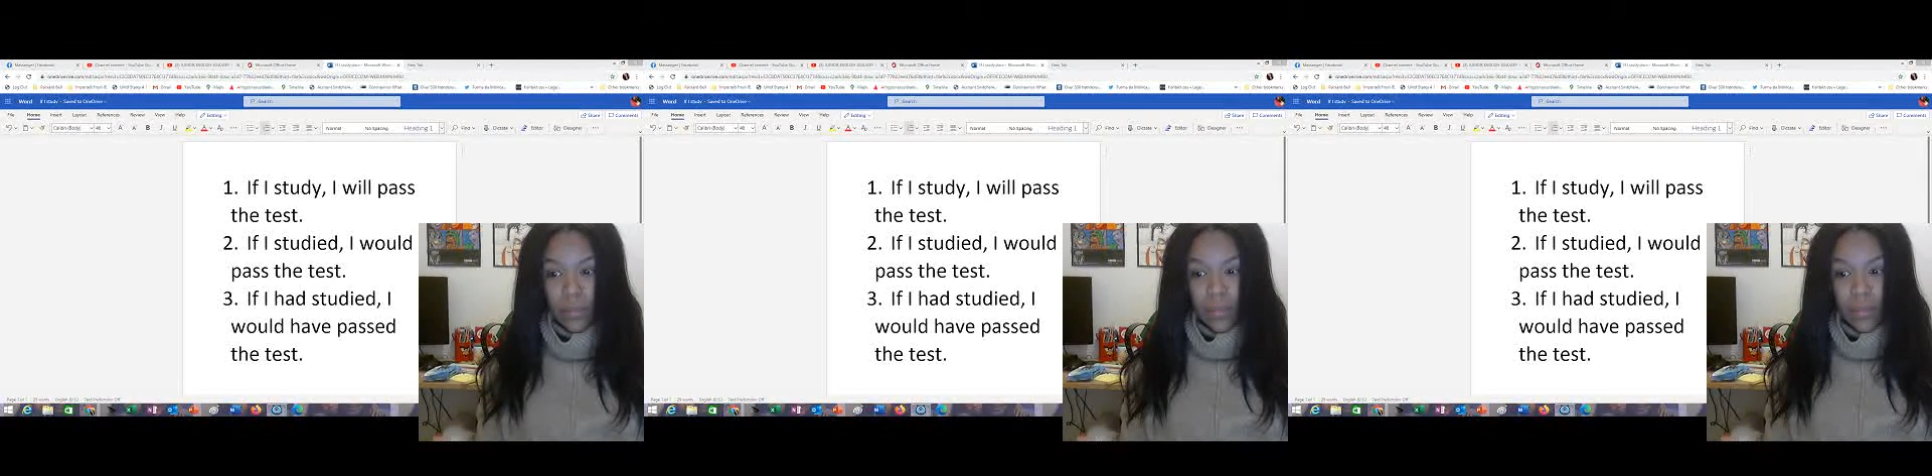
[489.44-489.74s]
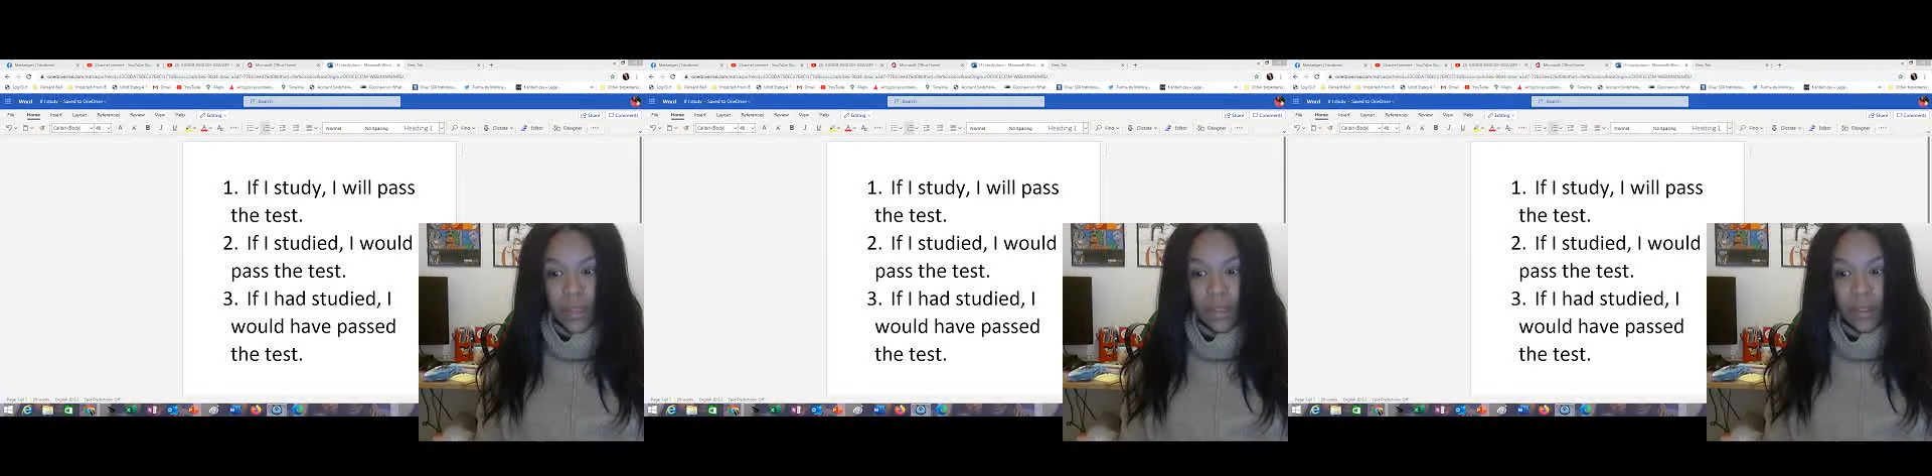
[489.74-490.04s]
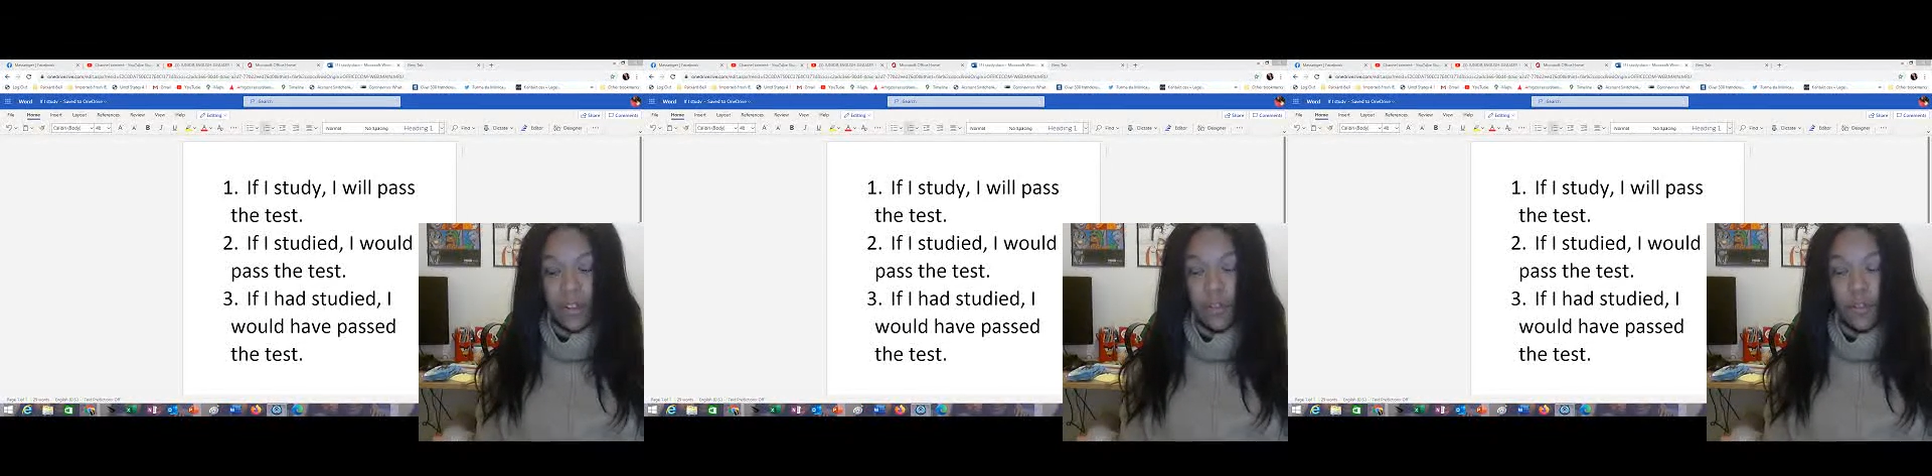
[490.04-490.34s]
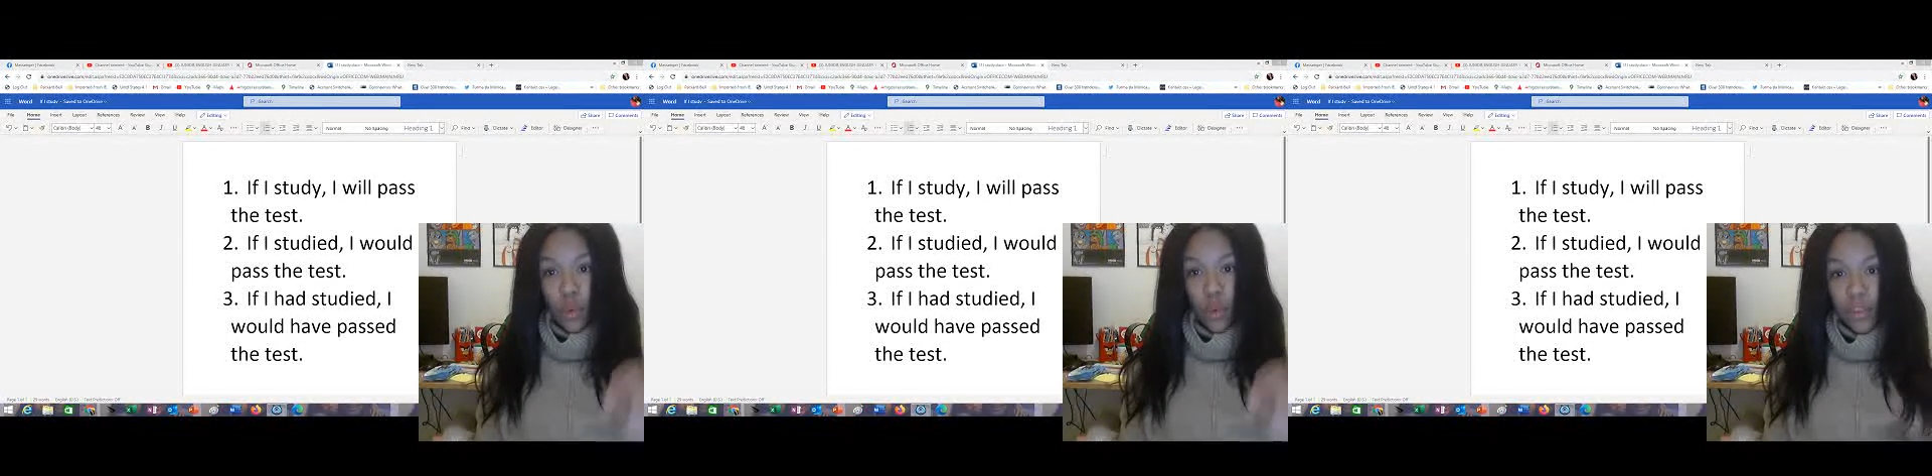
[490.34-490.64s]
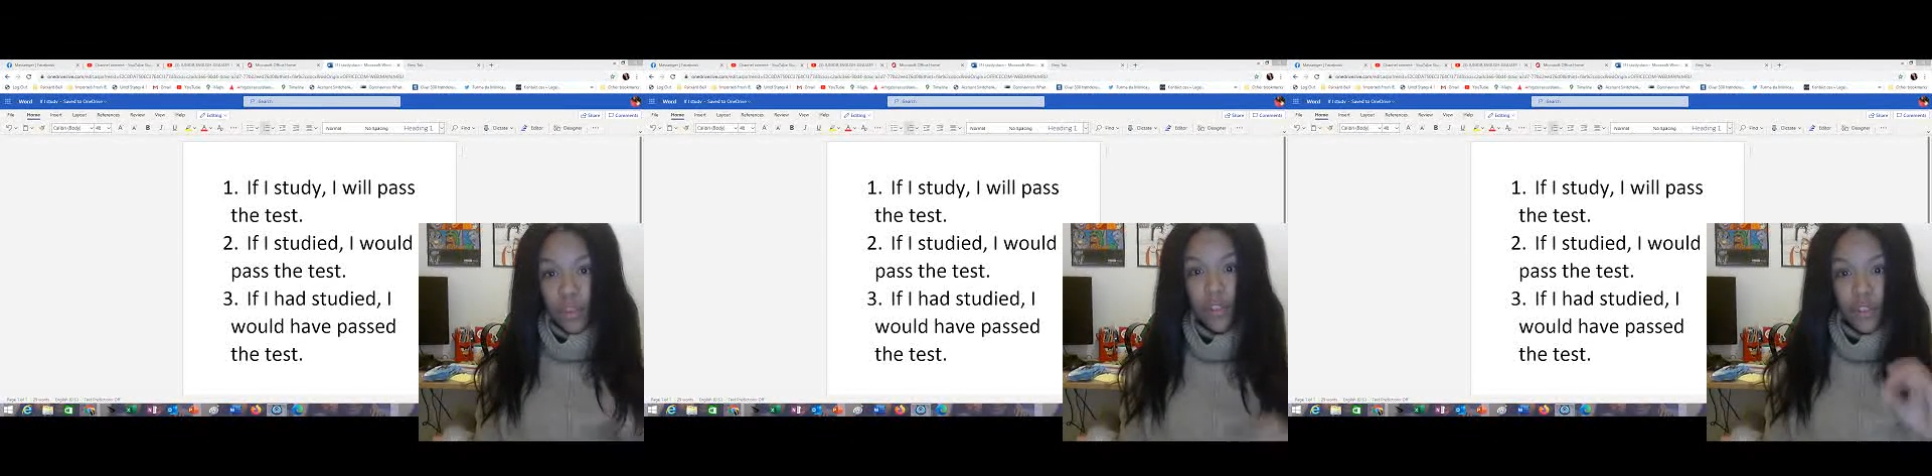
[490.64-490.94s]
It's the
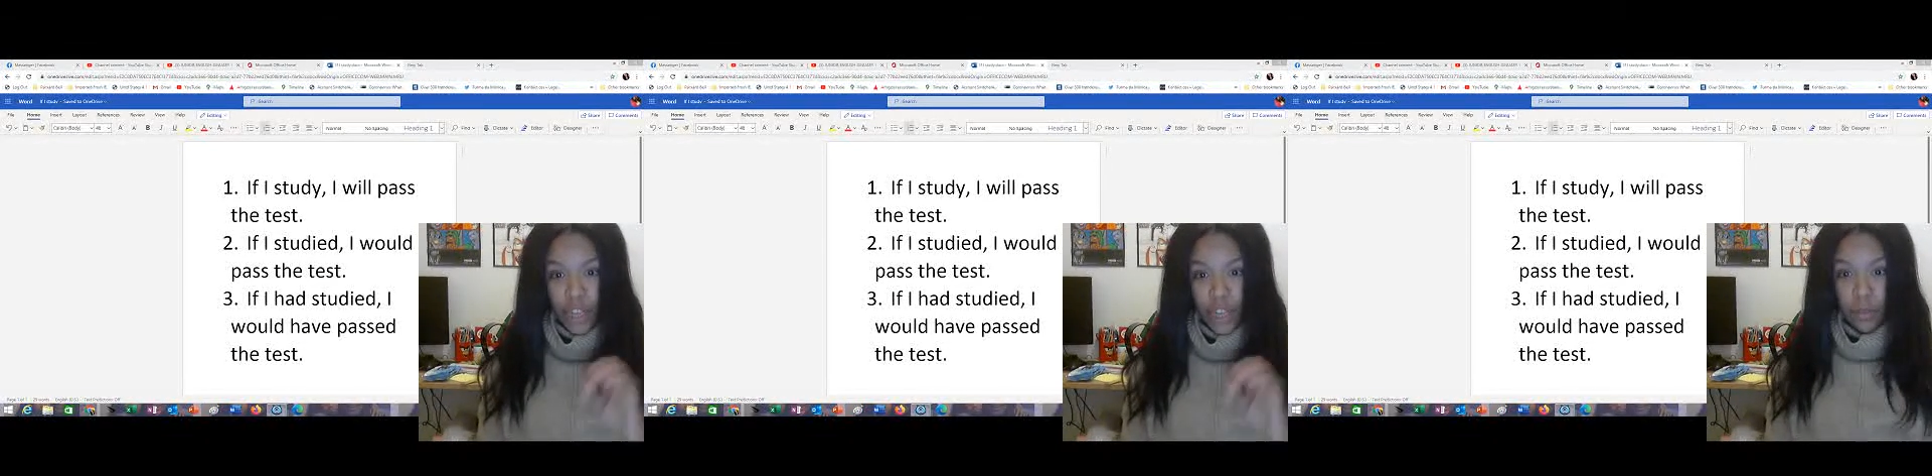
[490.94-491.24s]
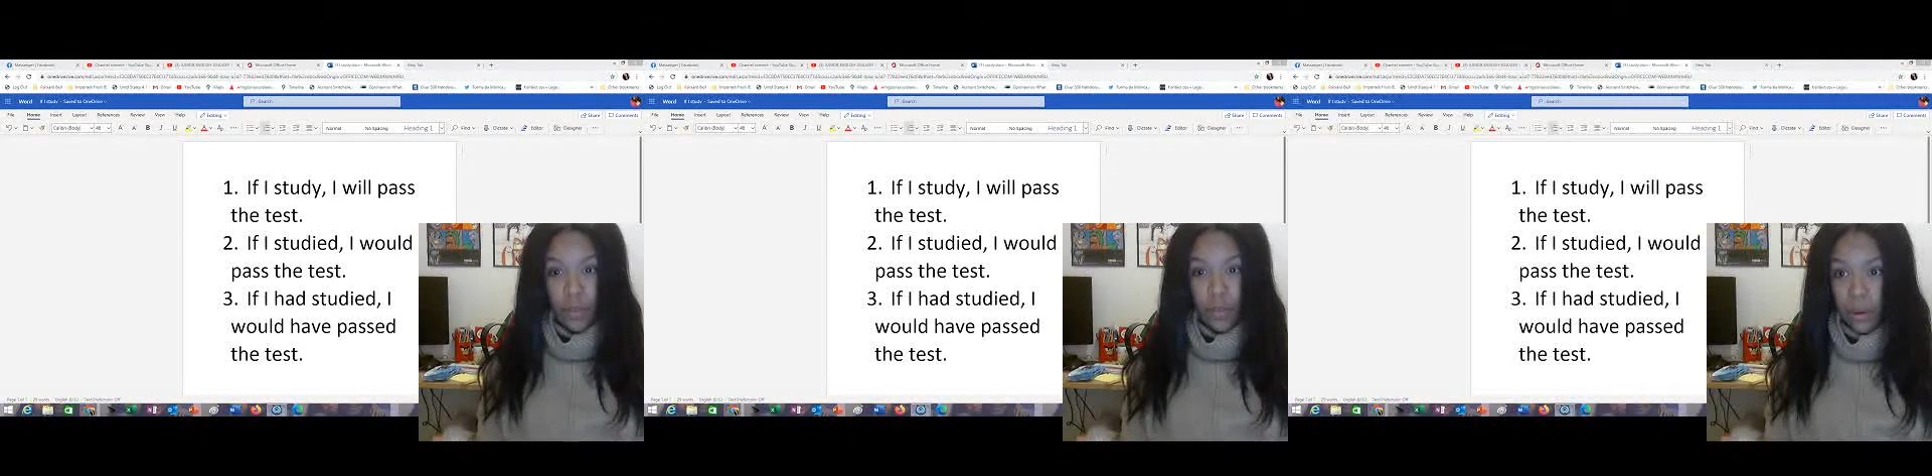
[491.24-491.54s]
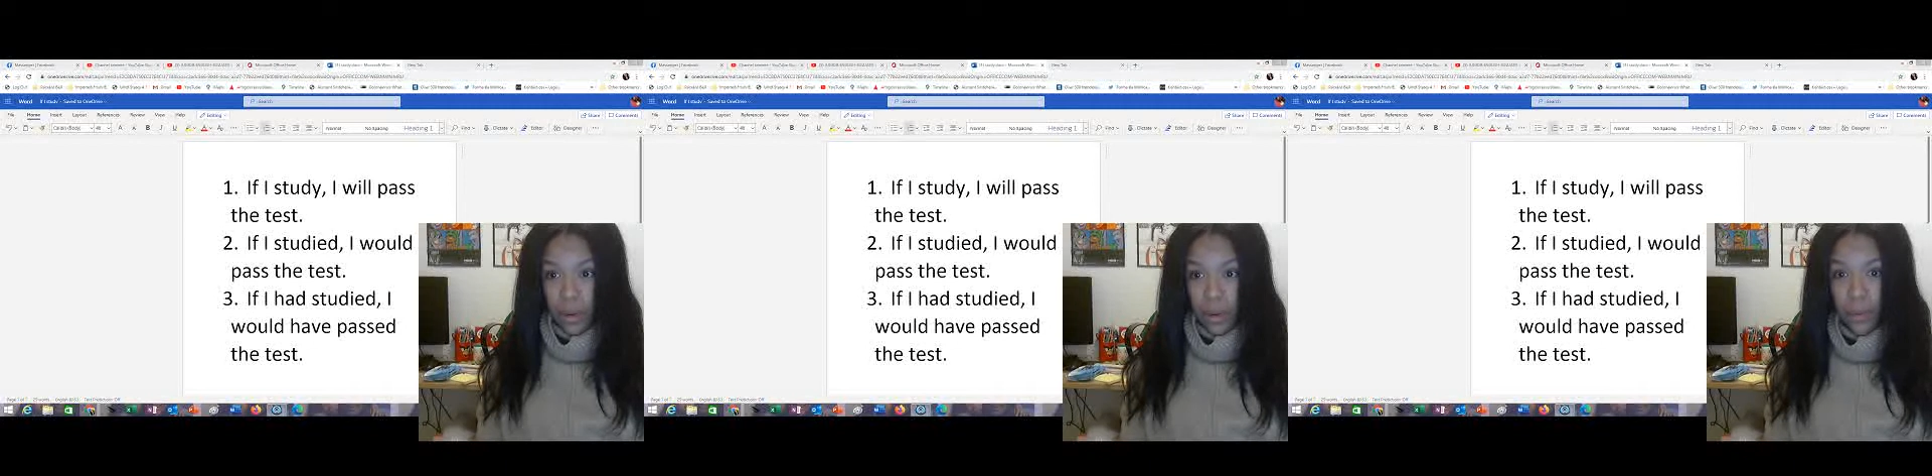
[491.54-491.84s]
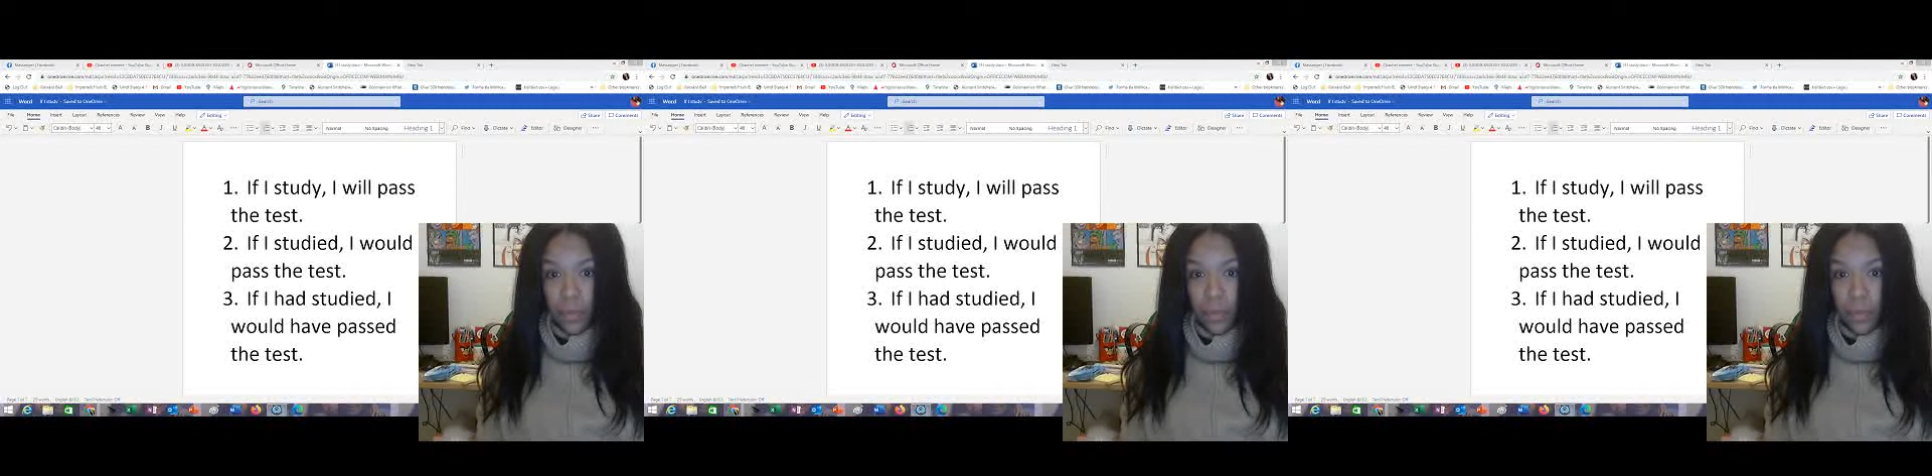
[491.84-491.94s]
4th of January.